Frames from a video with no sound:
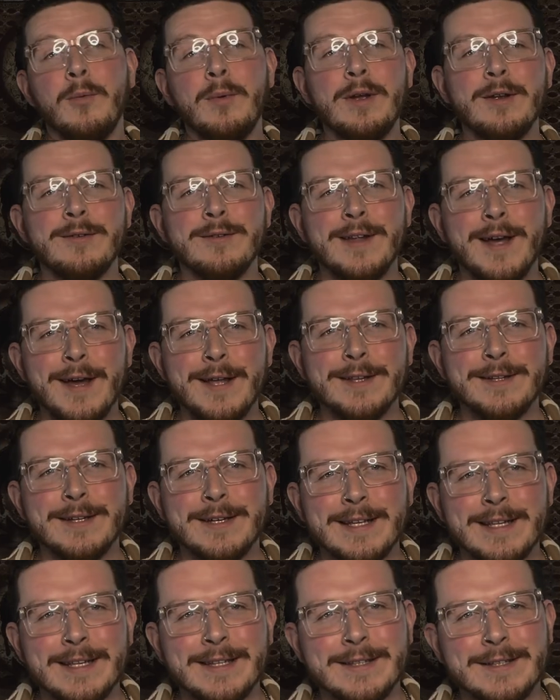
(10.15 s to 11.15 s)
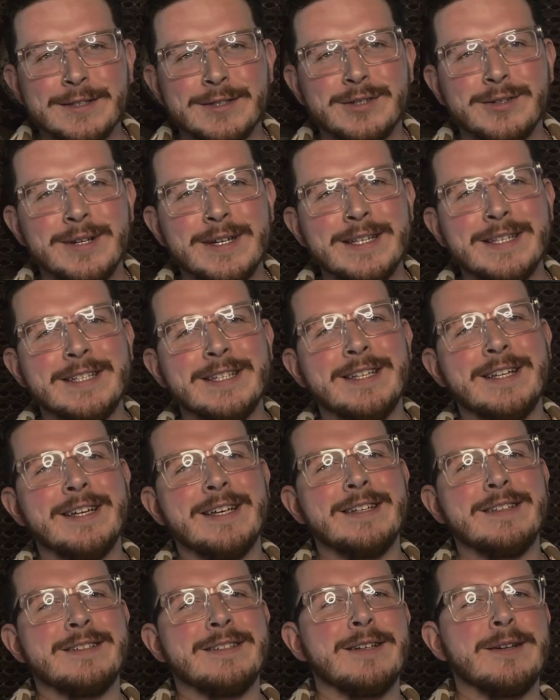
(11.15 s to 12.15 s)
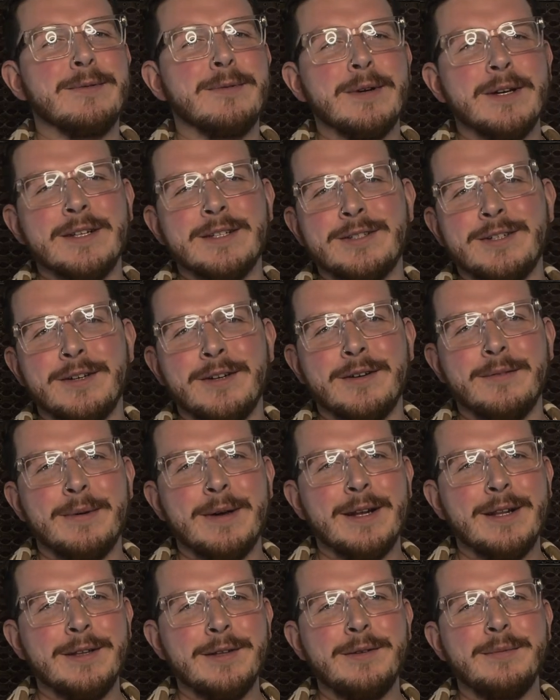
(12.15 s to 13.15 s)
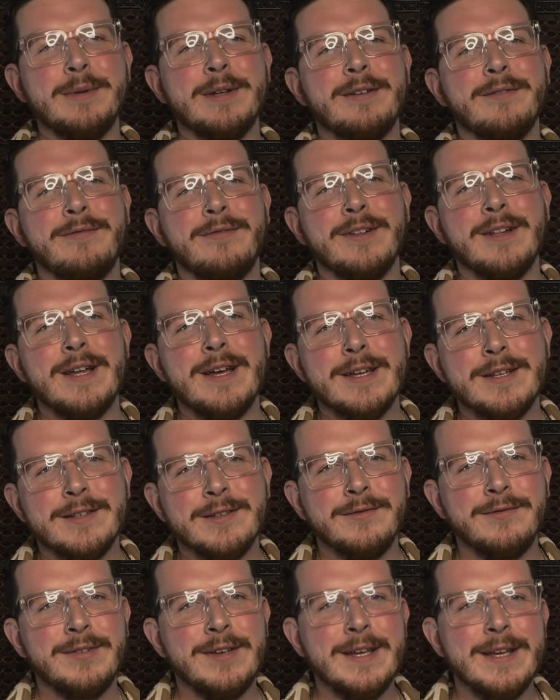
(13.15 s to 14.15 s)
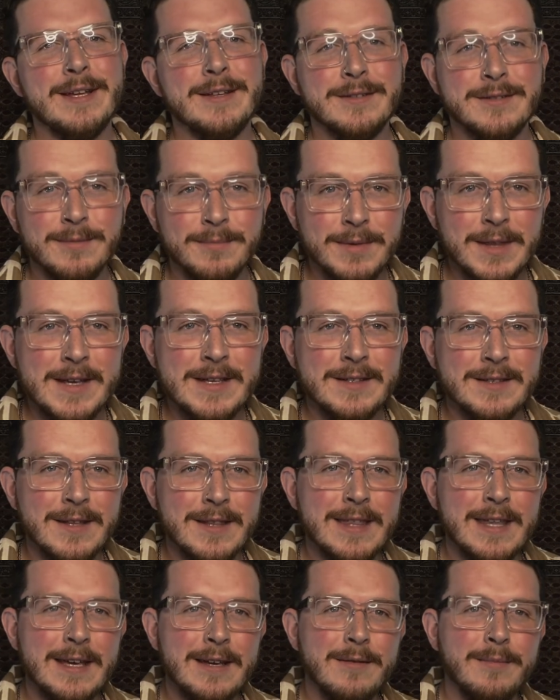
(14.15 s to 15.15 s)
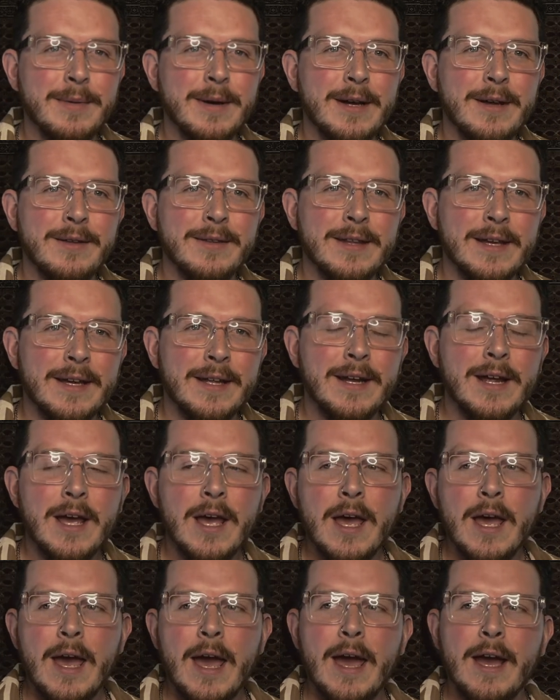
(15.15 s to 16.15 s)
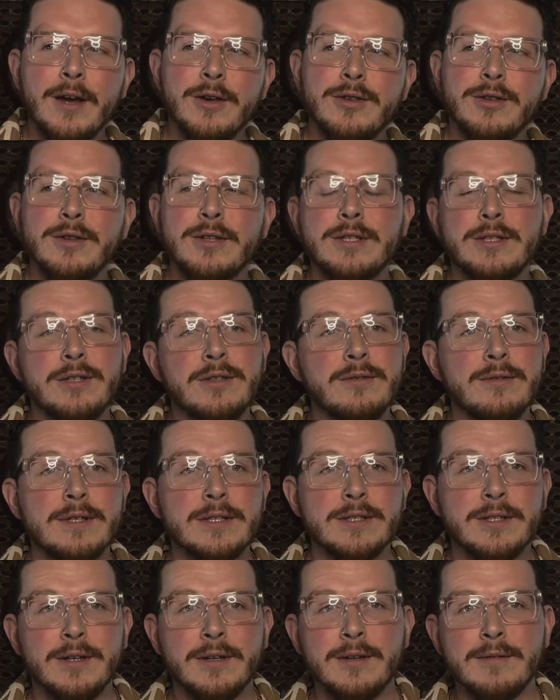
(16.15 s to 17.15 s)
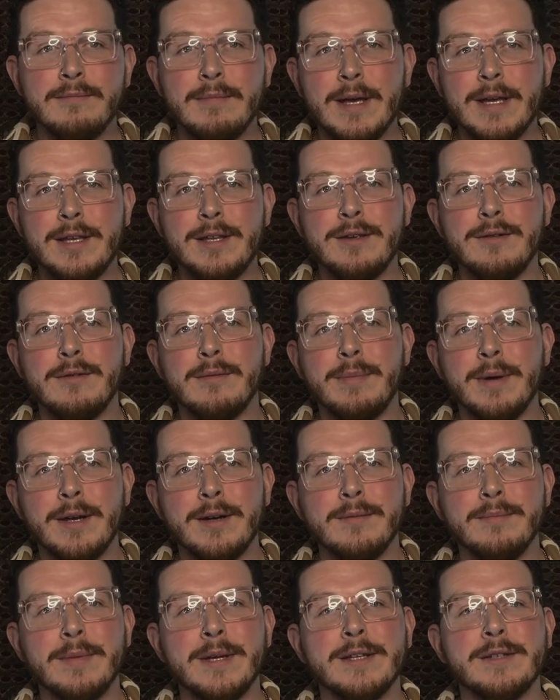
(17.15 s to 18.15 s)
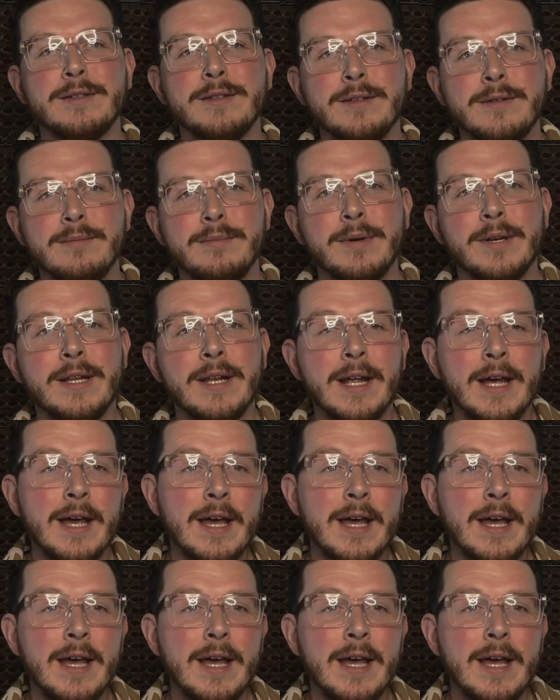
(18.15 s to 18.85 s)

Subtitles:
We are not looking at the screen today, so we're going to talk about a little bit of philosophy and some things to think about that actually do in turn make you a better mixer, but